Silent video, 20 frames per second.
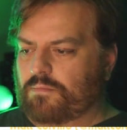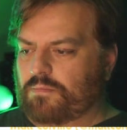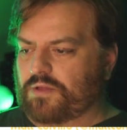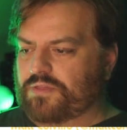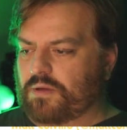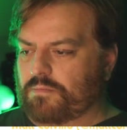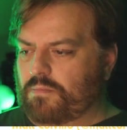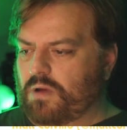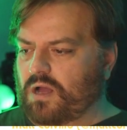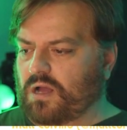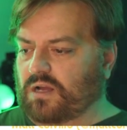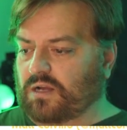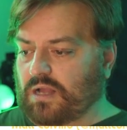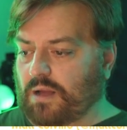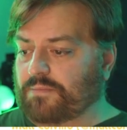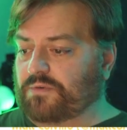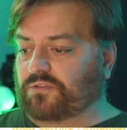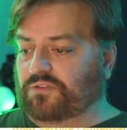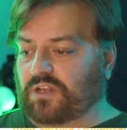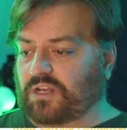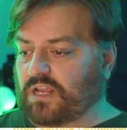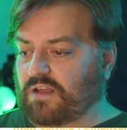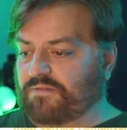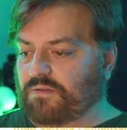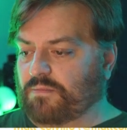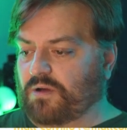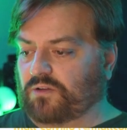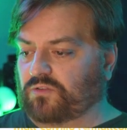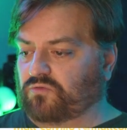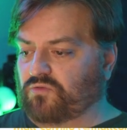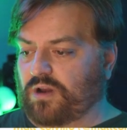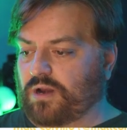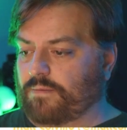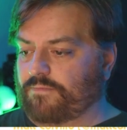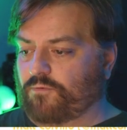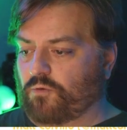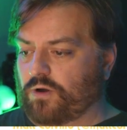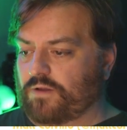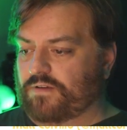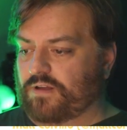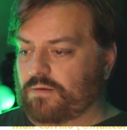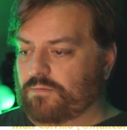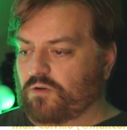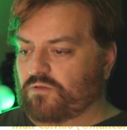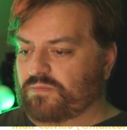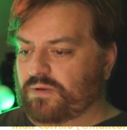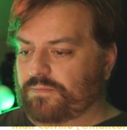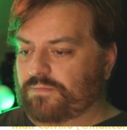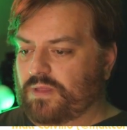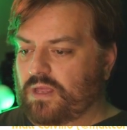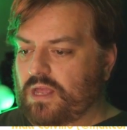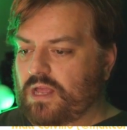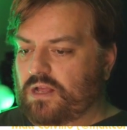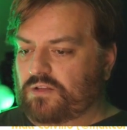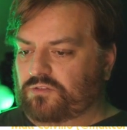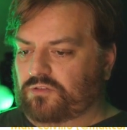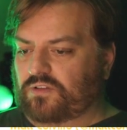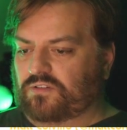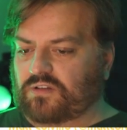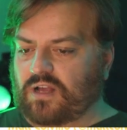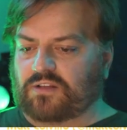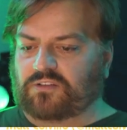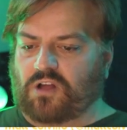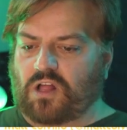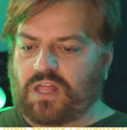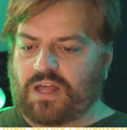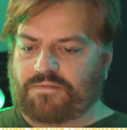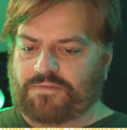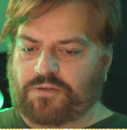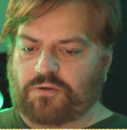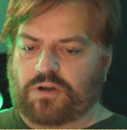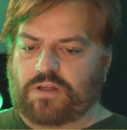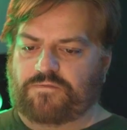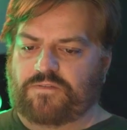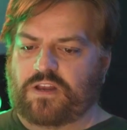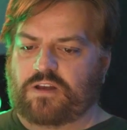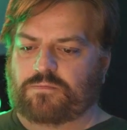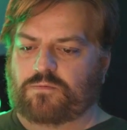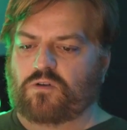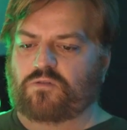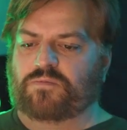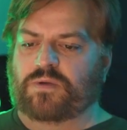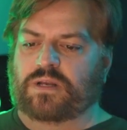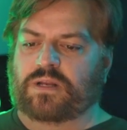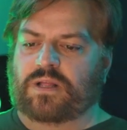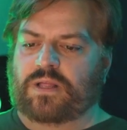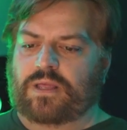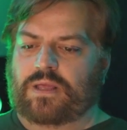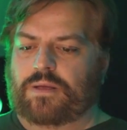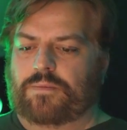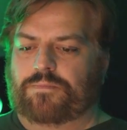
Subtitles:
But the monk, I'm just going to give the monk straight up 40 feet of movement. So these guys all have 30 feet of movement.